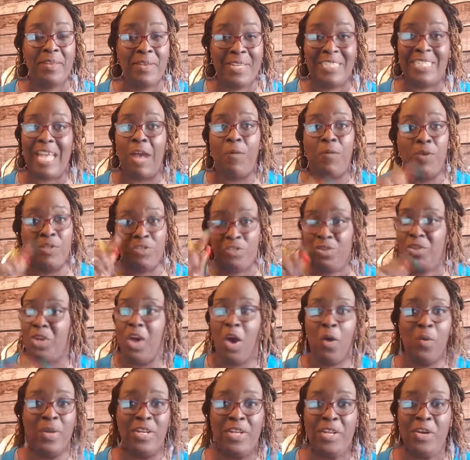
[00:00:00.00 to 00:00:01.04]
because I want you to
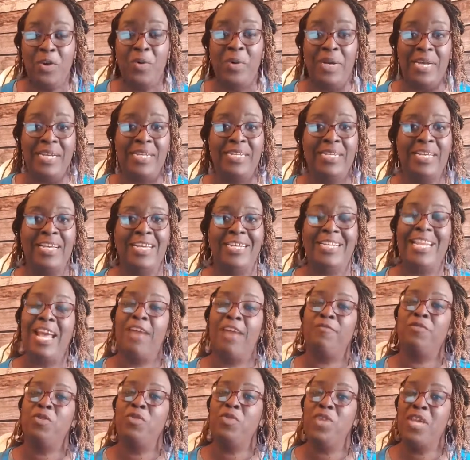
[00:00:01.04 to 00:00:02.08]
go and do it. Now,
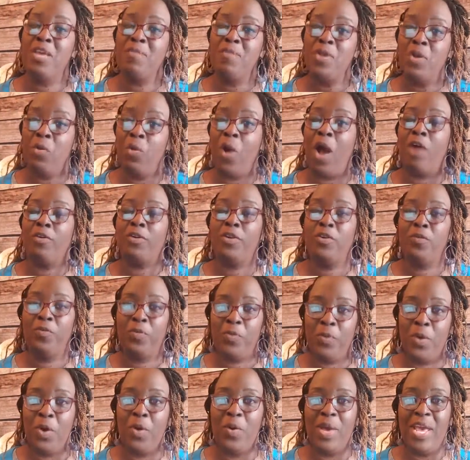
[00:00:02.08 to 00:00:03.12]
if you need me to walk you
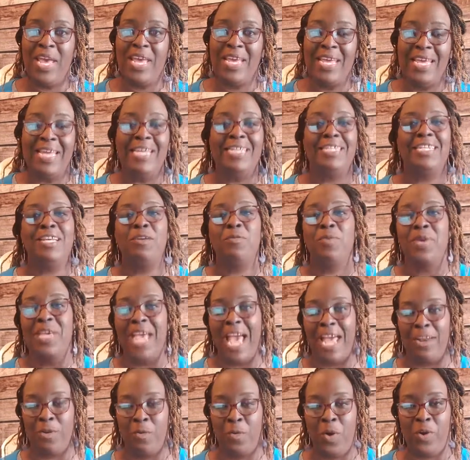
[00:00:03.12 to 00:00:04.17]
through it, then we
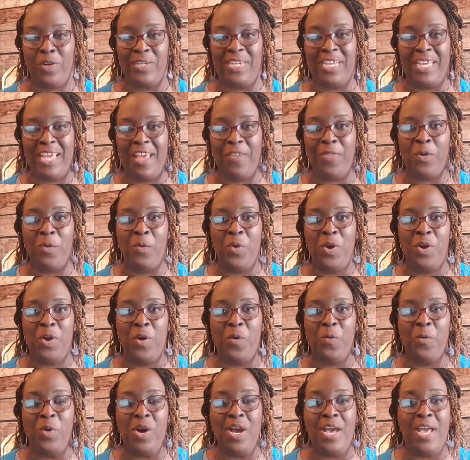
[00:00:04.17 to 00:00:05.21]
got to work together one
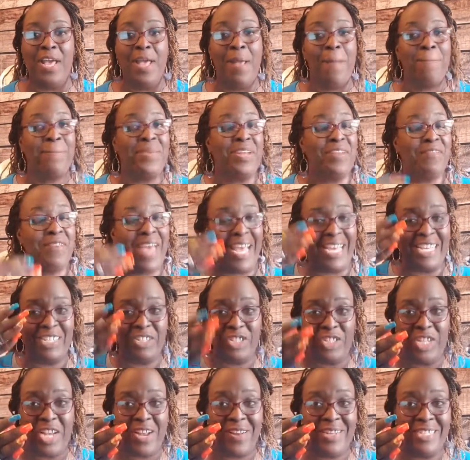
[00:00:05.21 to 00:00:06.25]
on one. But if I can
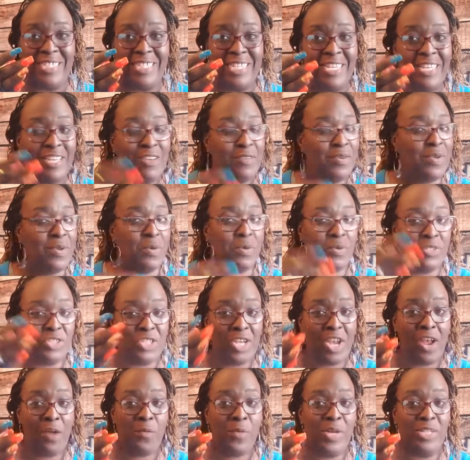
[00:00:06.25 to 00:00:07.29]
share it to you and
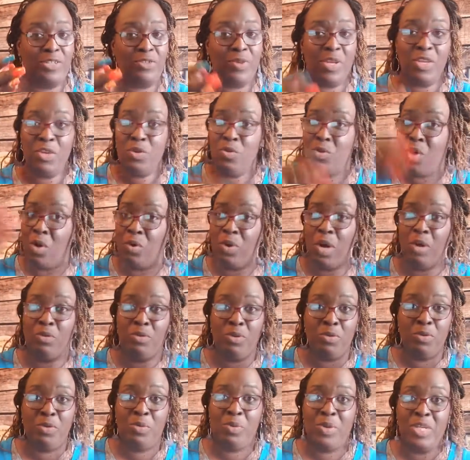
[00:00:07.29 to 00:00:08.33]
share it with you and you going to go
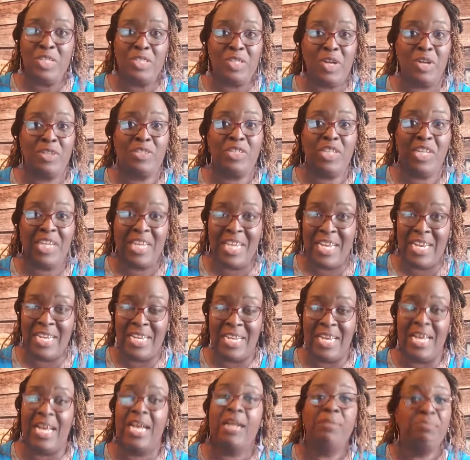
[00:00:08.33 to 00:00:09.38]
do the research and get it
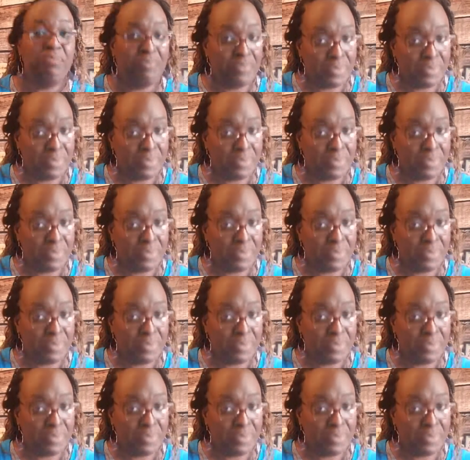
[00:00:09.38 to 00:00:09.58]
done,